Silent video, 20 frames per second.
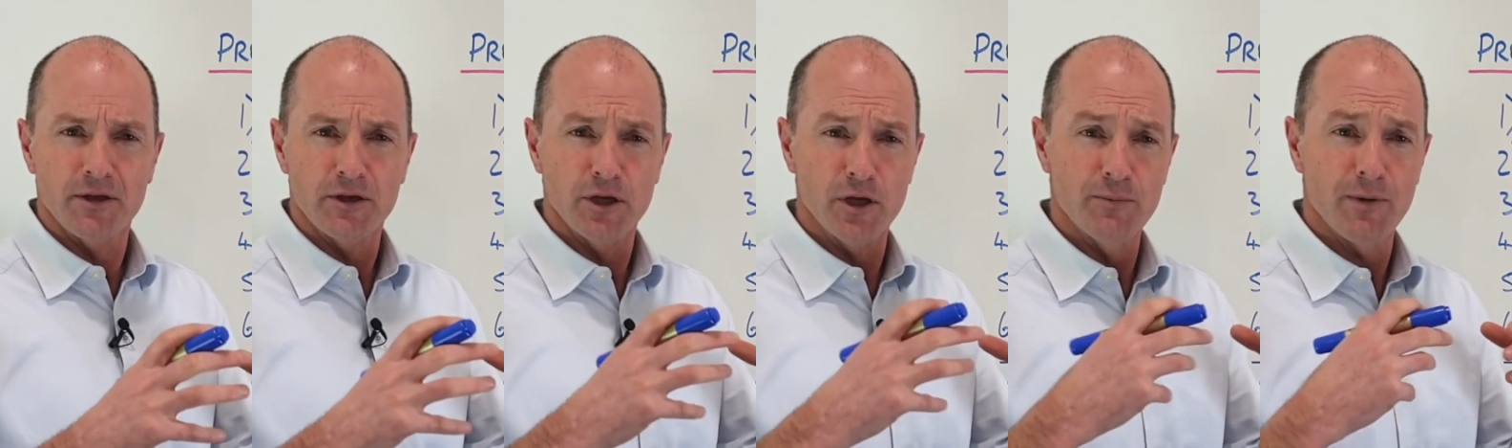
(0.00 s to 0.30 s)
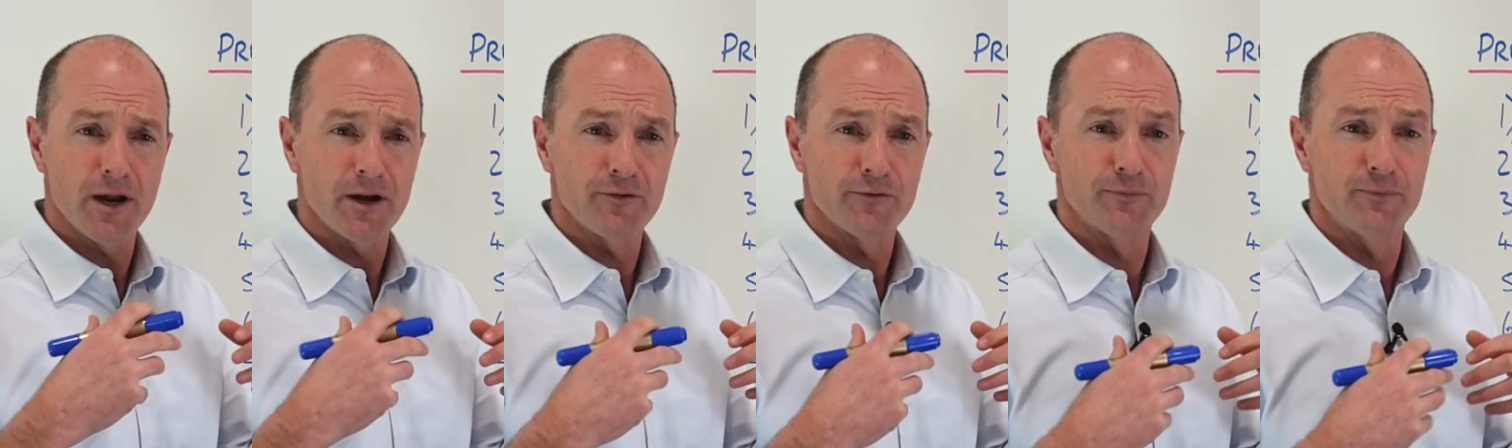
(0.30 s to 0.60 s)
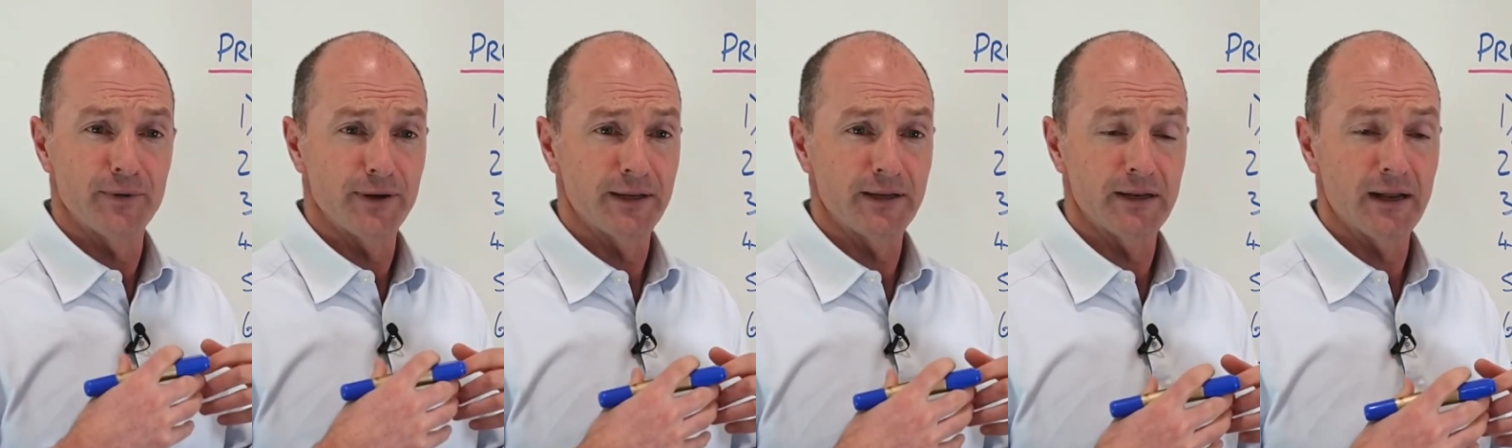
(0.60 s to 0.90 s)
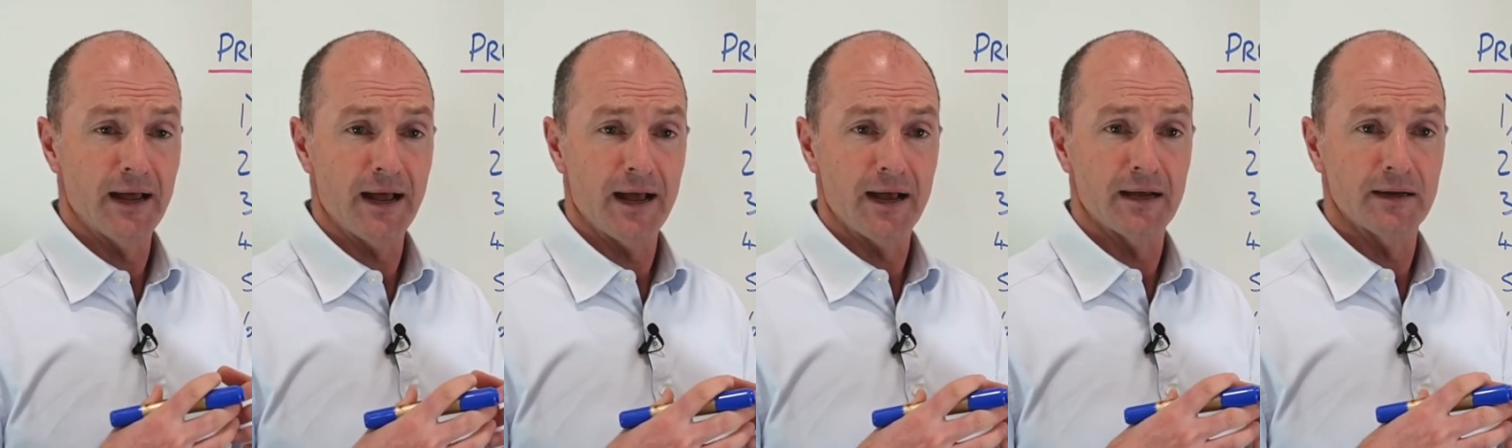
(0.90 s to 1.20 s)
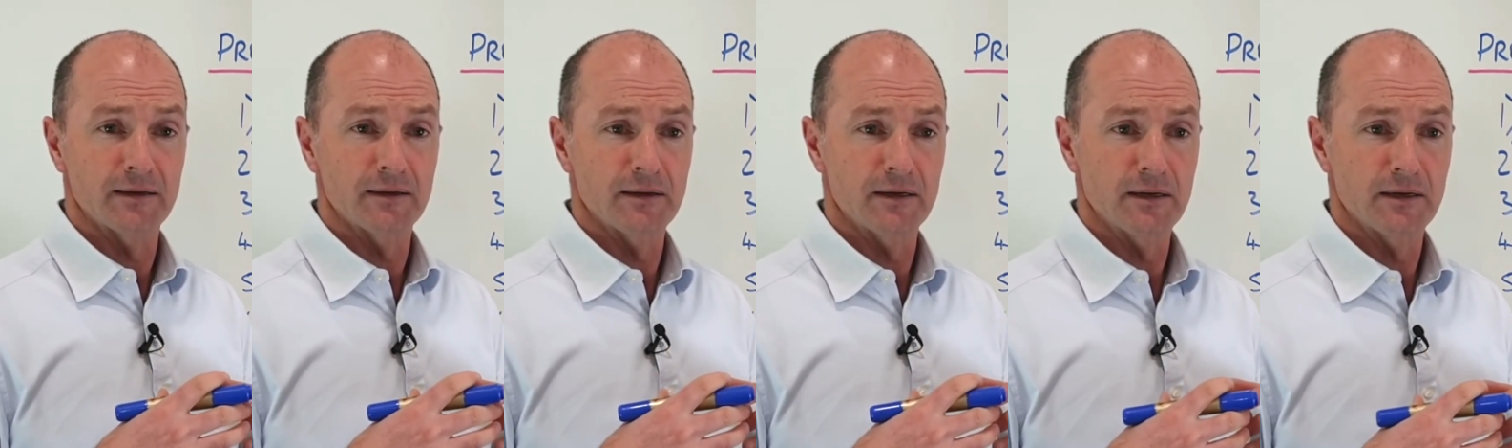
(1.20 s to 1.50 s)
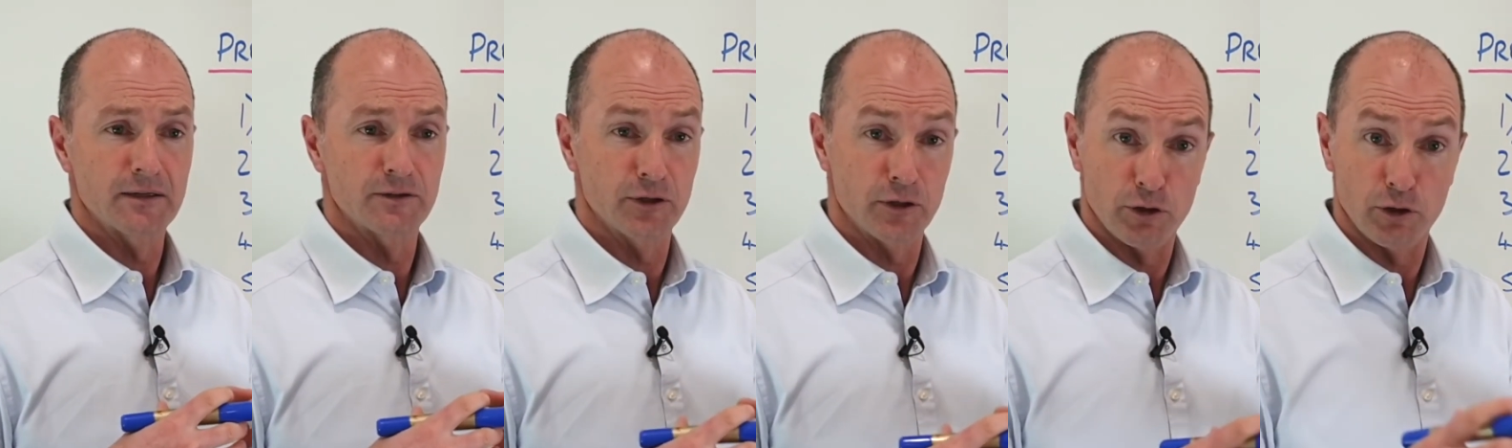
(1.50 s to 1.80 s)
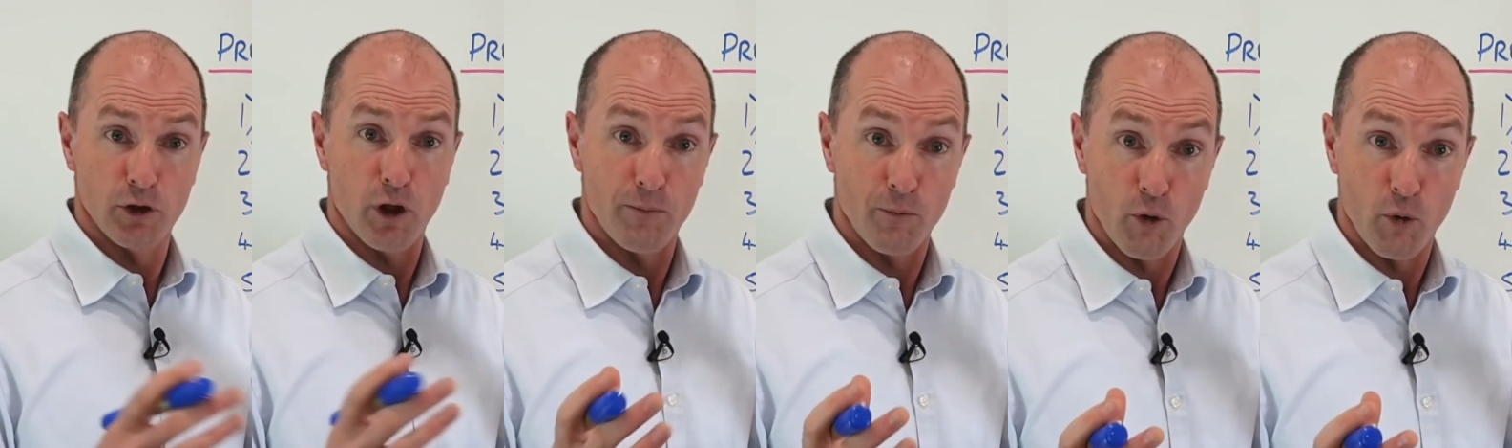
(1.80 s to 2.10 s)
you might have been uh, uh, doing
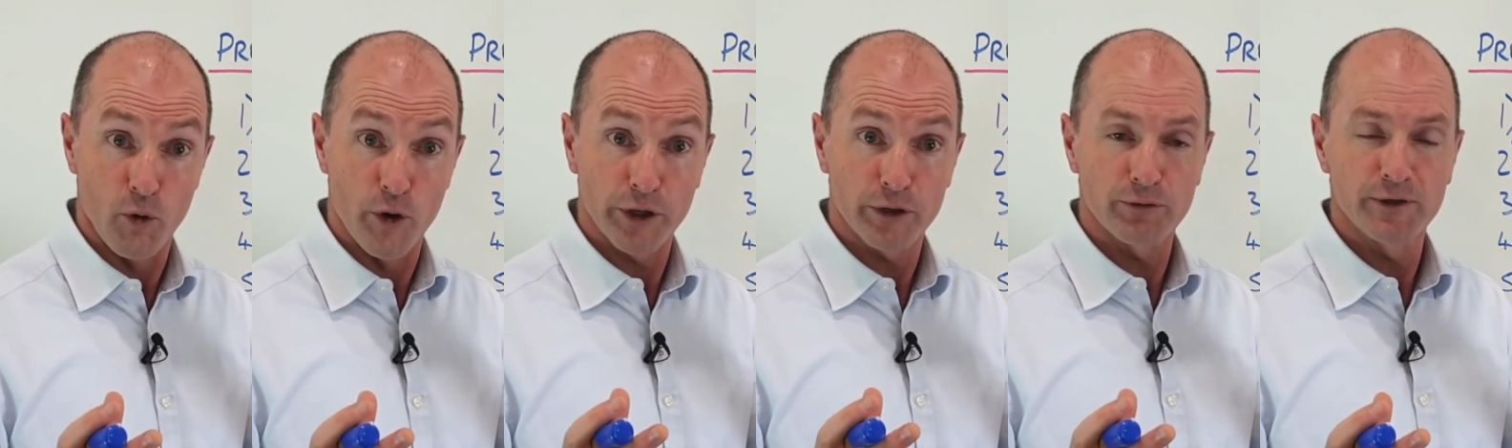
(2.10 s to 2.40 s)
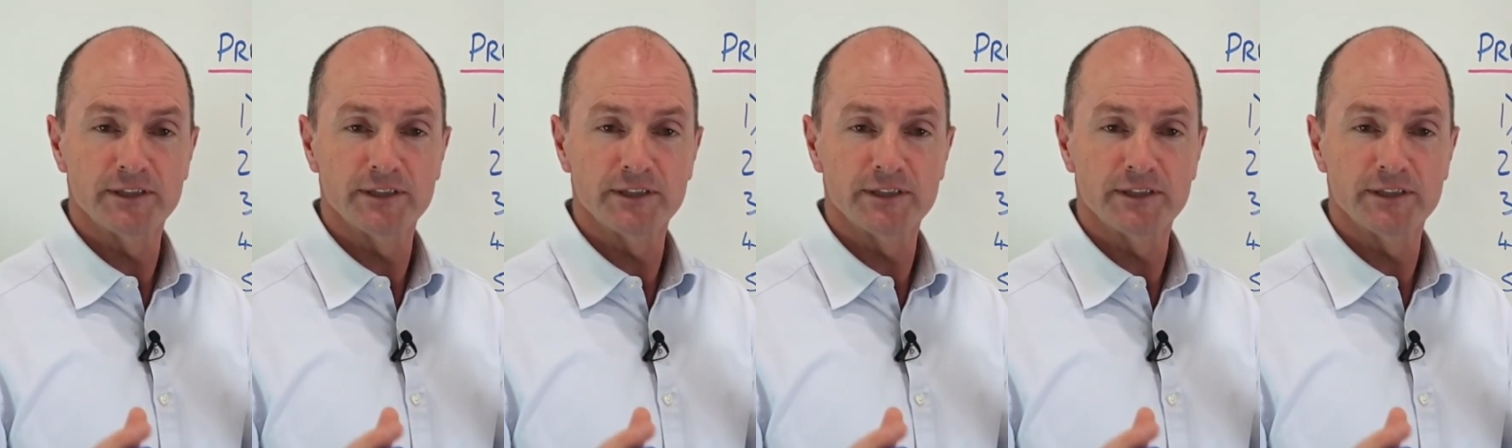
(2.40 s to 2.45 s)
a lot more work